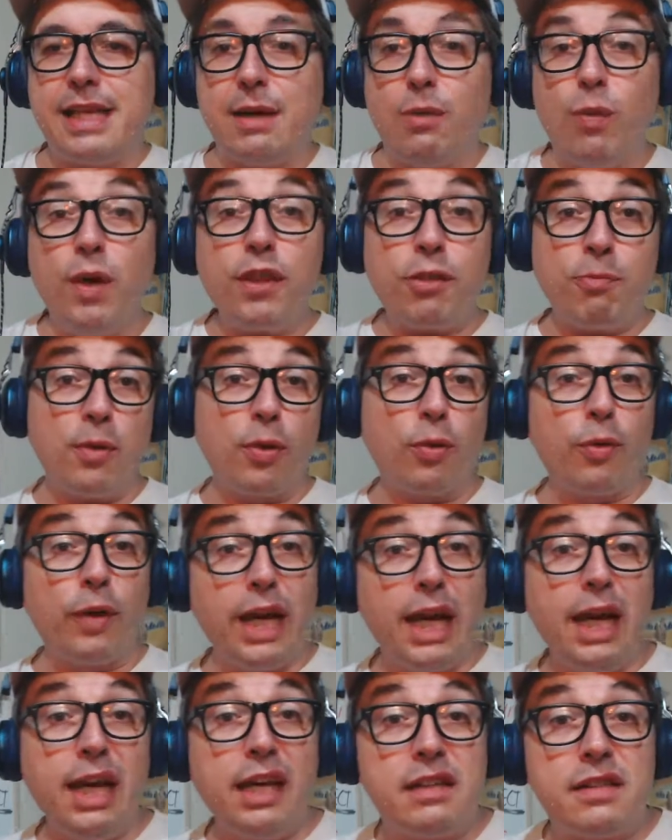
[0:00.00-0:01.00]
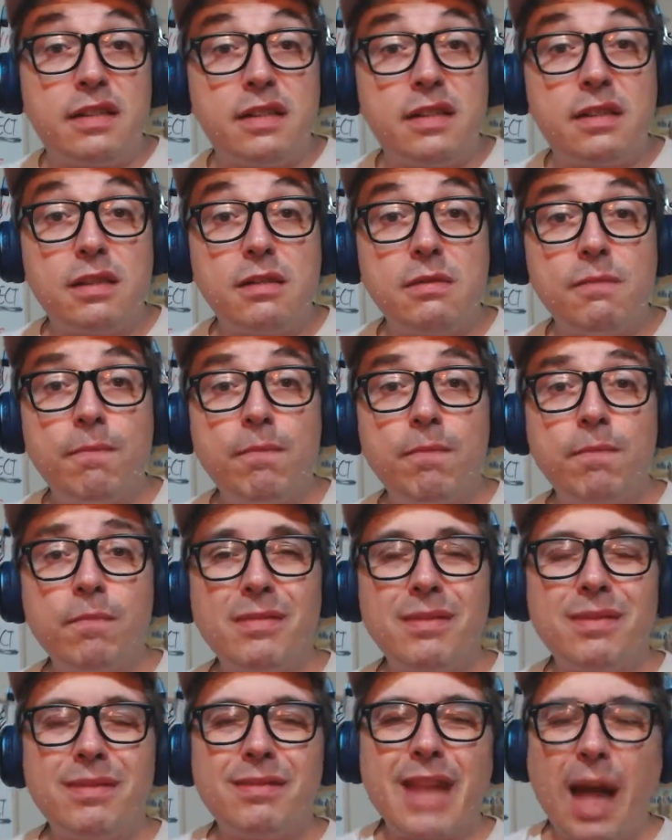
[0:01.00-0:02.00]
with Maryse.
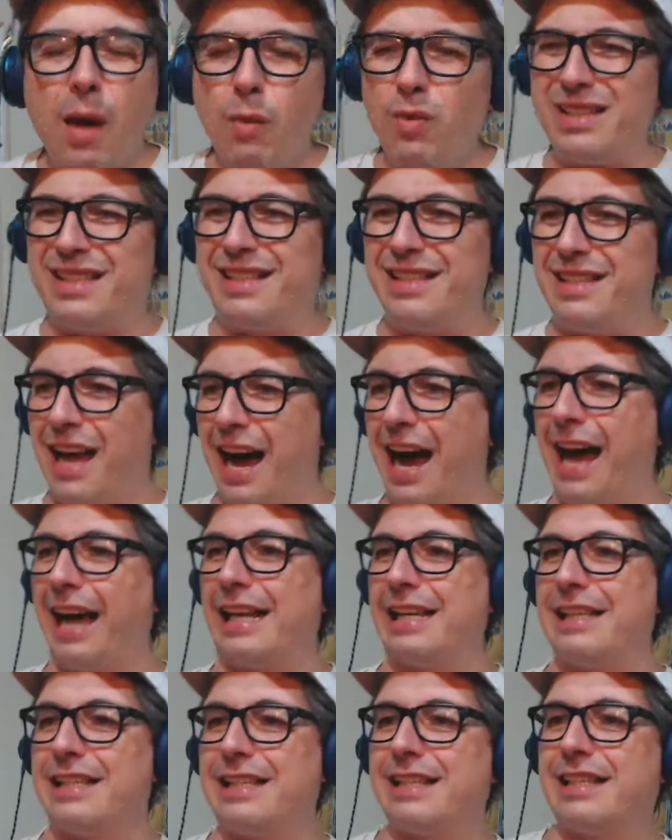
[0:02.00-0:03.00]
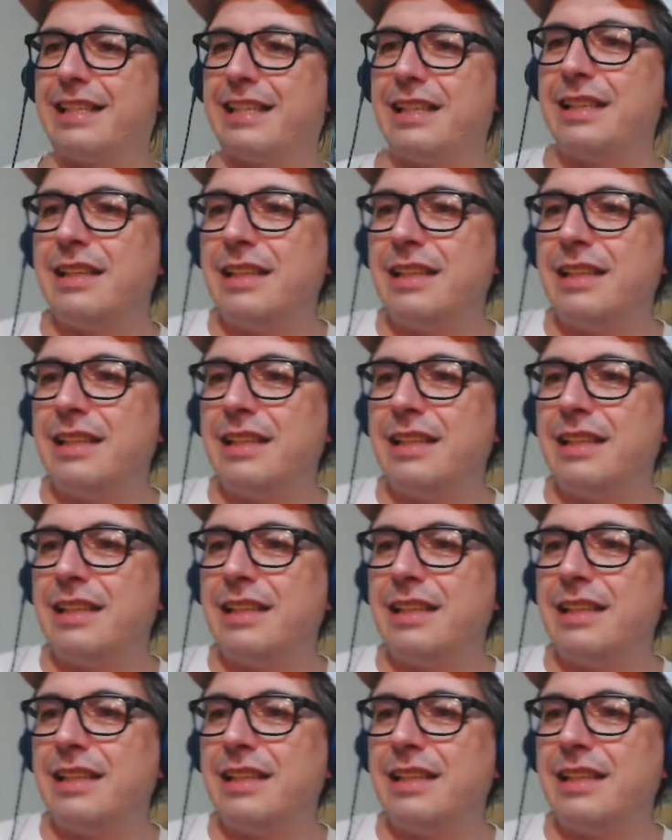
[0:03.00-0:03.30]
That was nice.